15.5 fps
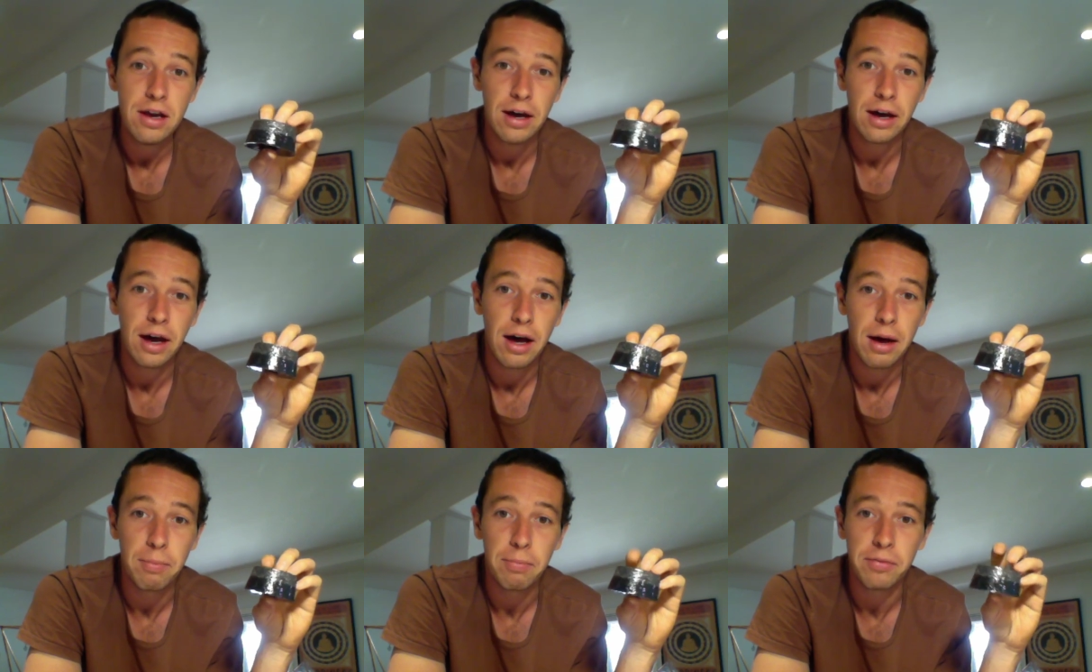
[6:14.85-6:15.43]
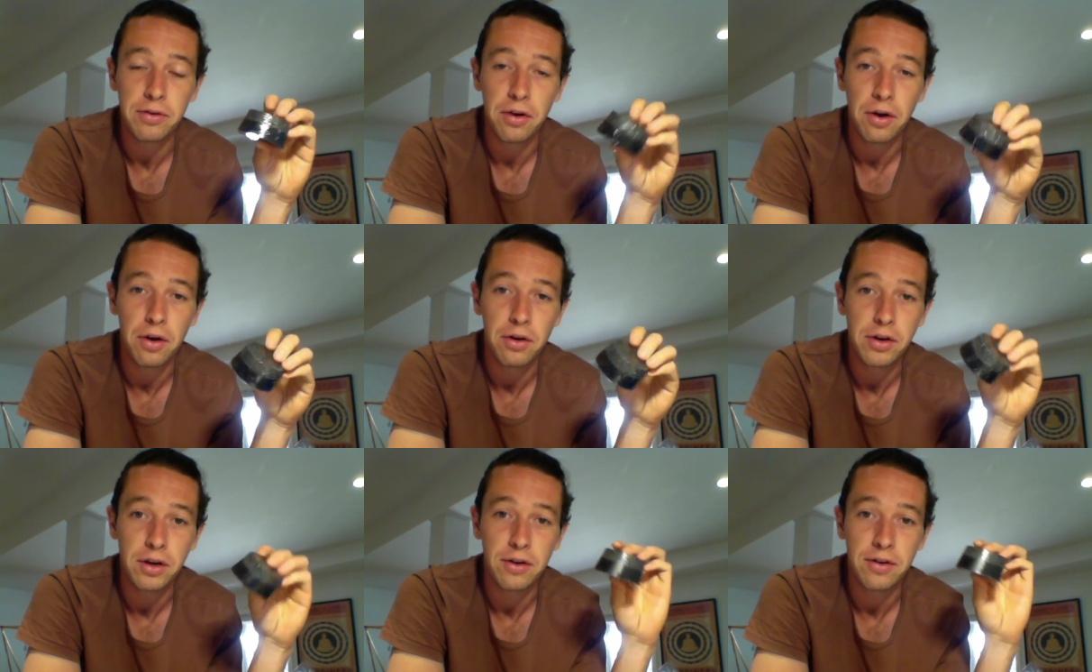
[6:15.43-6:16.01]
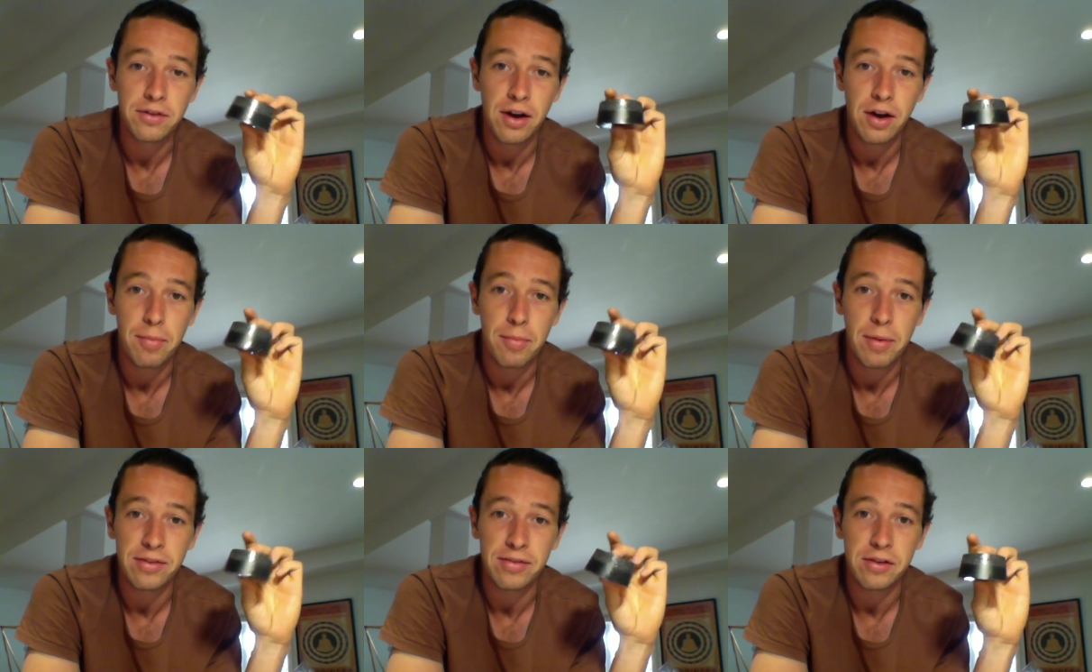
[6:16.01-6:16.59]
So a tower
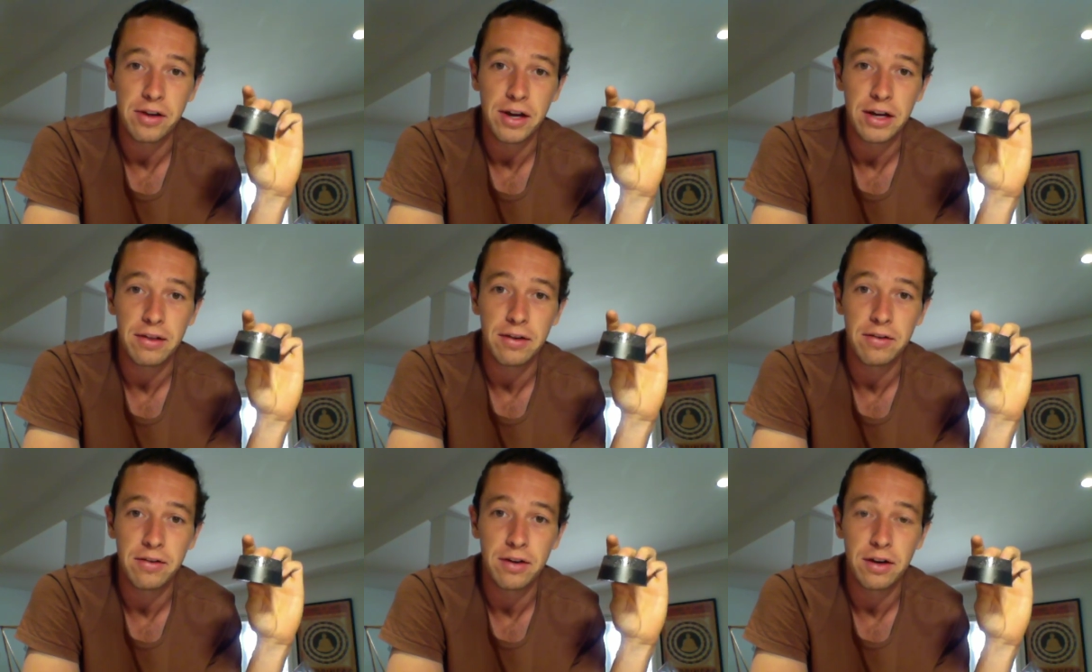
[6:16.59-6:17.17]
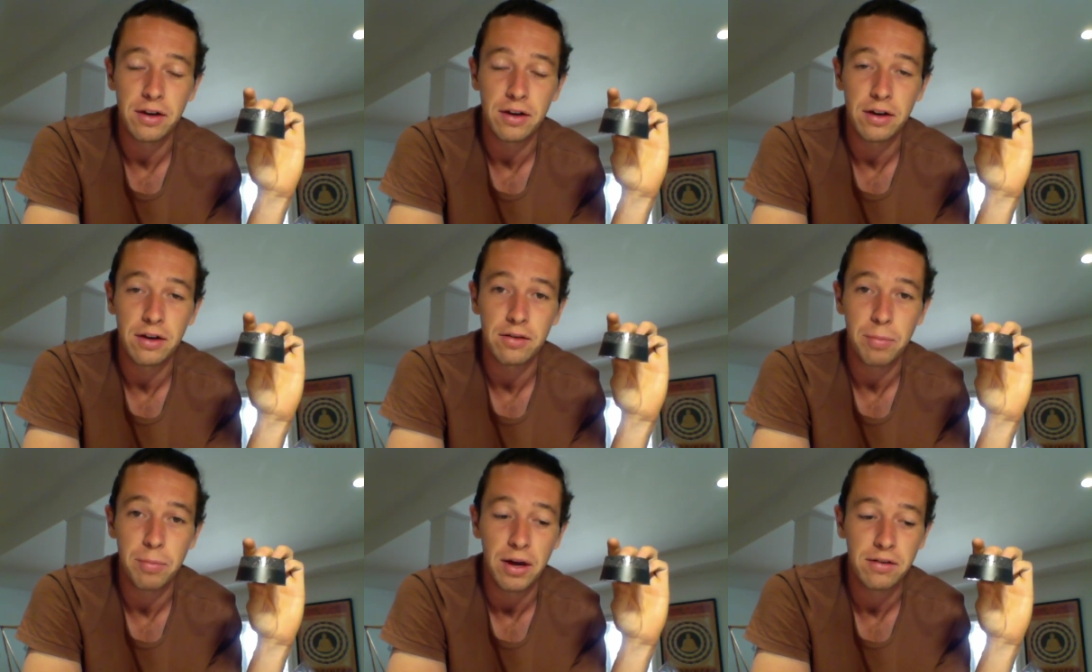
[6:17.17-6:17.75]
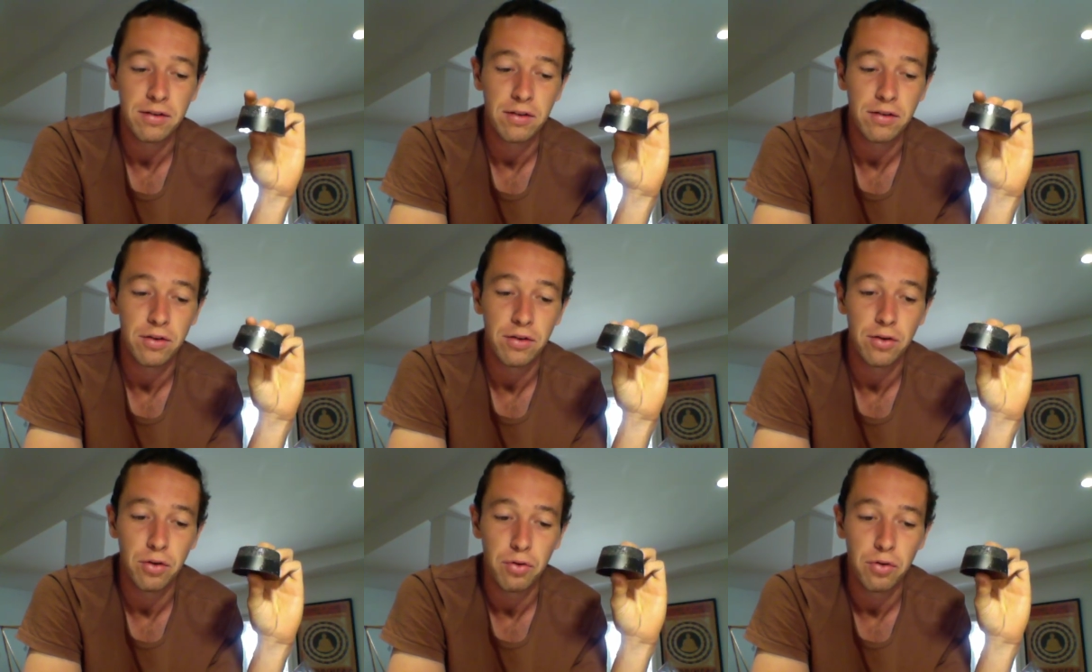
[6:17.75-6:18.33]
buster like this, you can expect
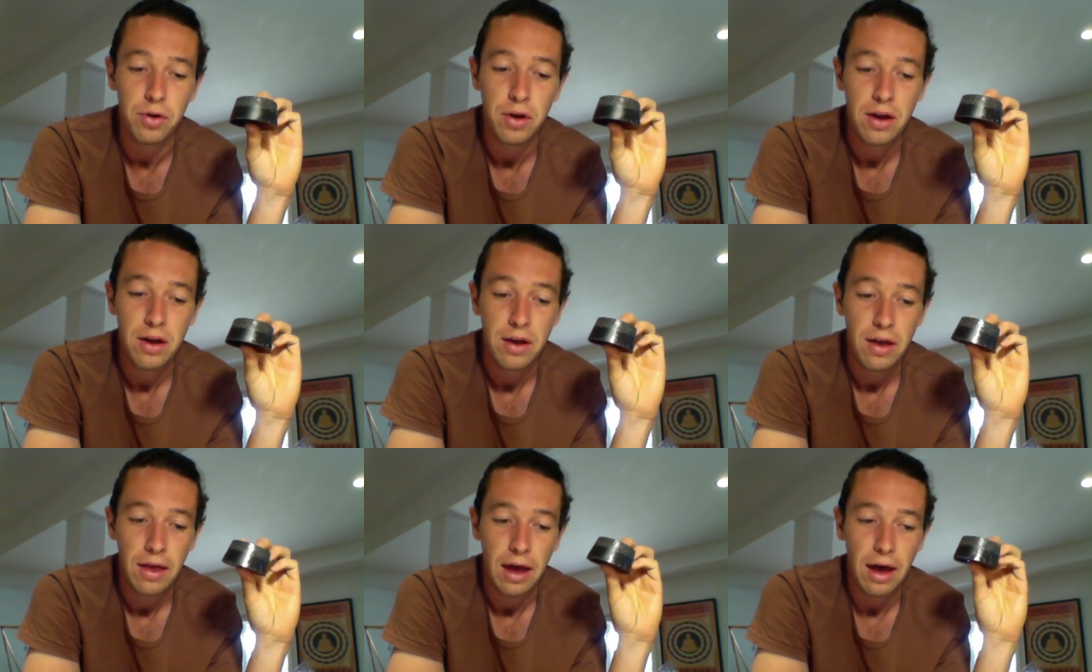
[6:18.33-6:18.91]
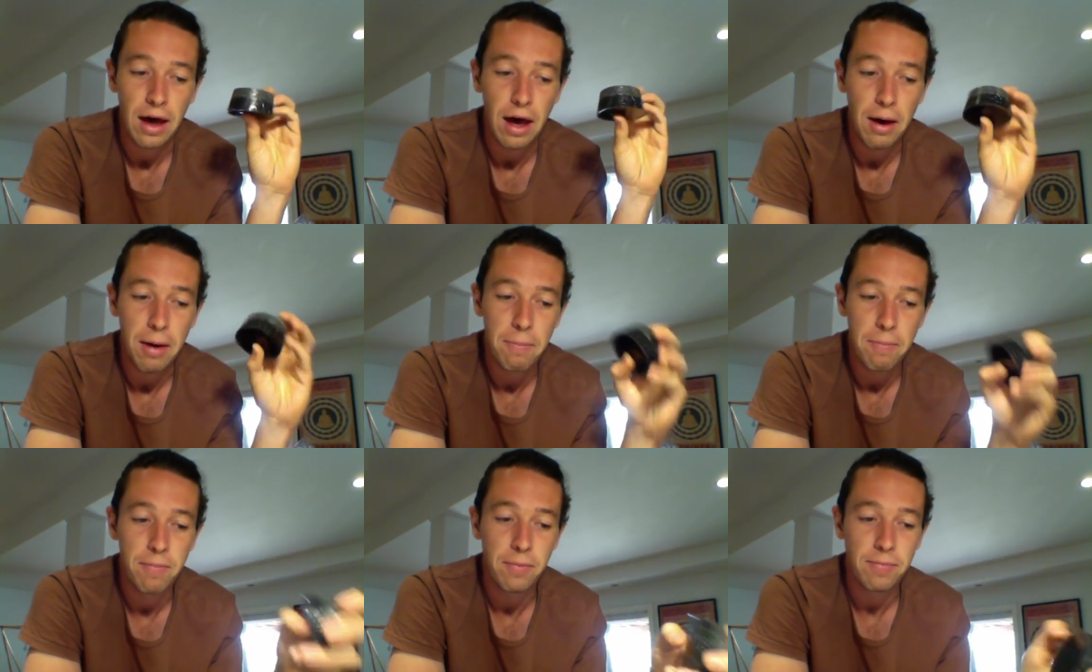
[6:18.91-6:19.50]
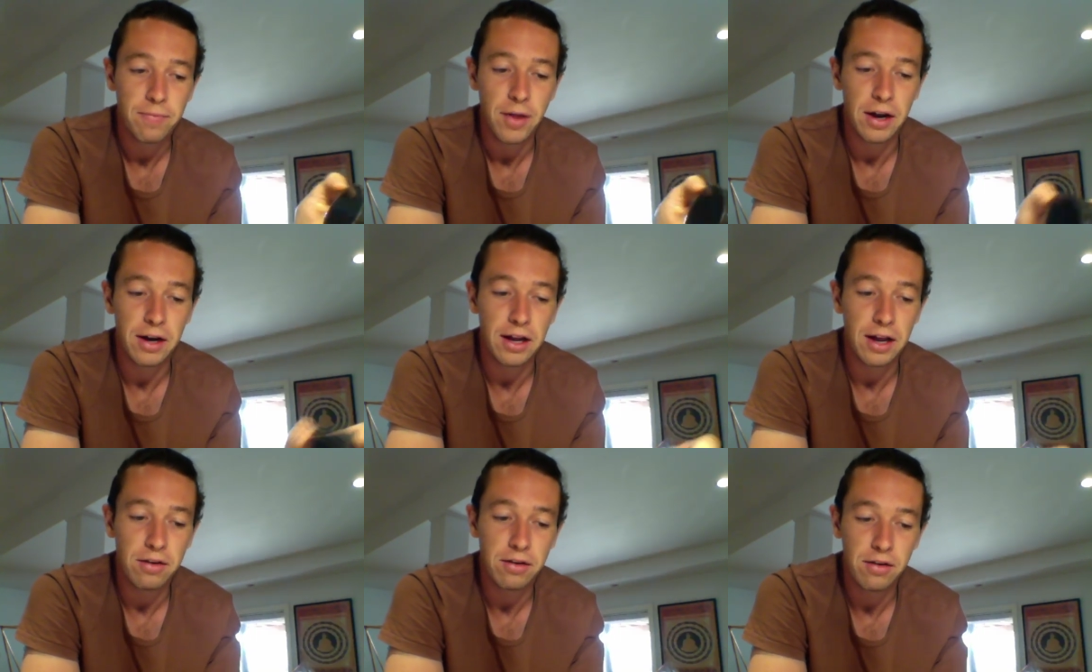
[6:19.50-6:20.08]
to, and
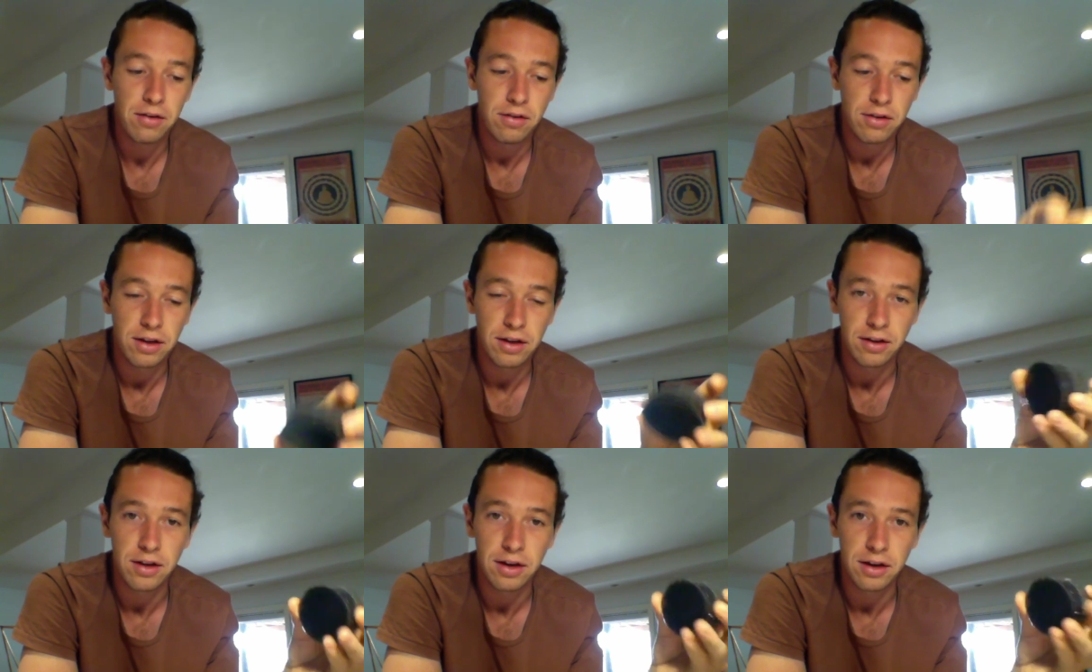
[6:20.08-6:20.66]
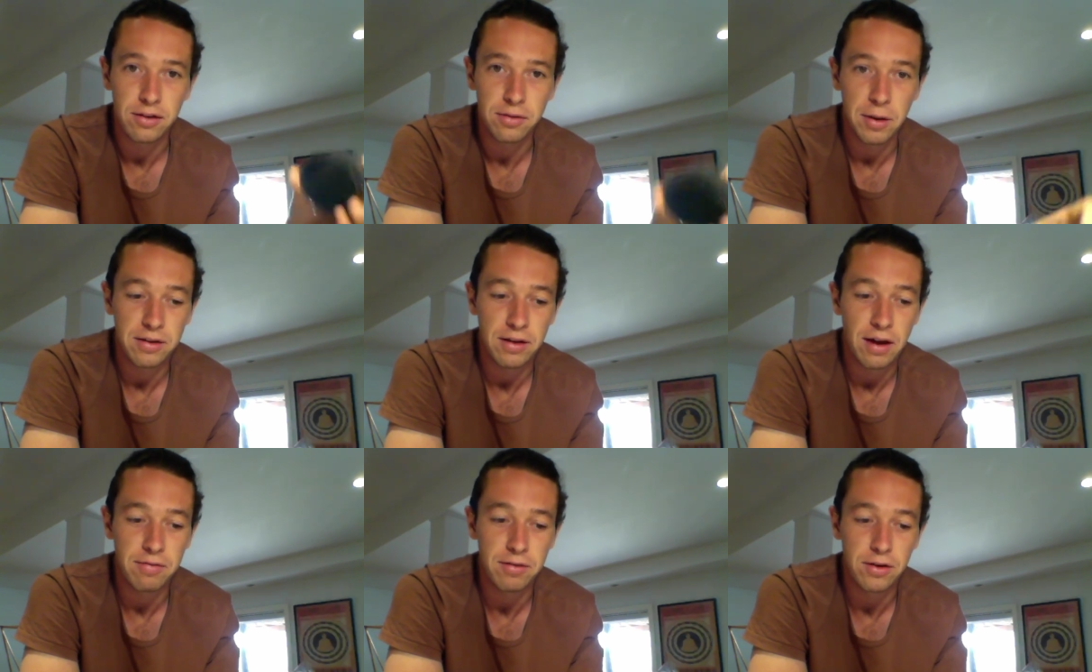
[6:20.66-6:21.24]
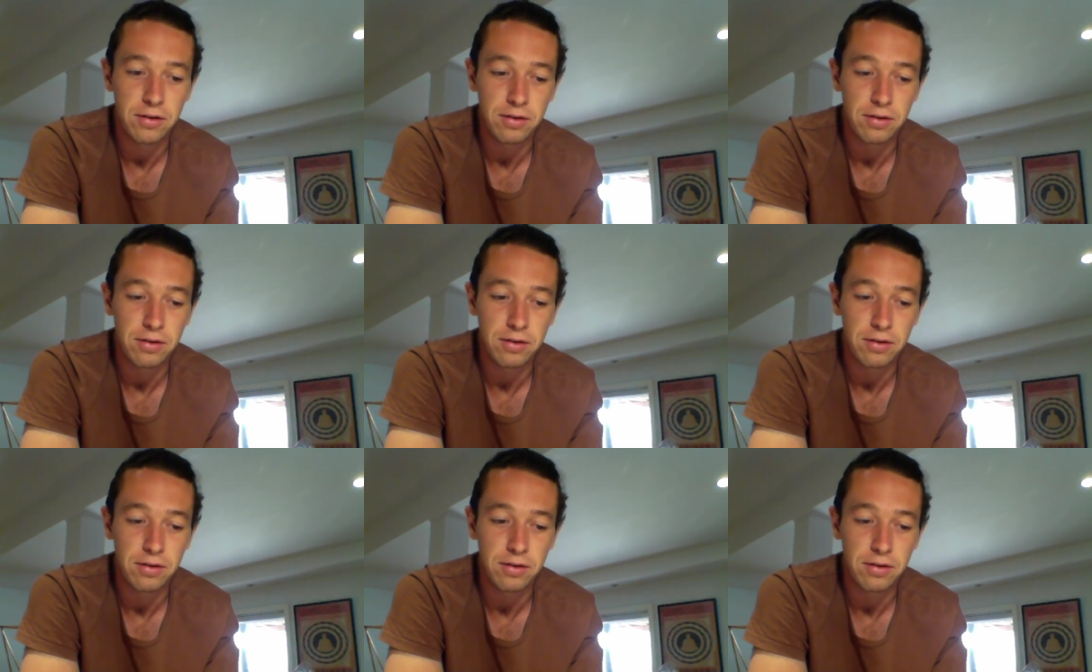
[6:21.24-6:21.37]
again, you can expect to have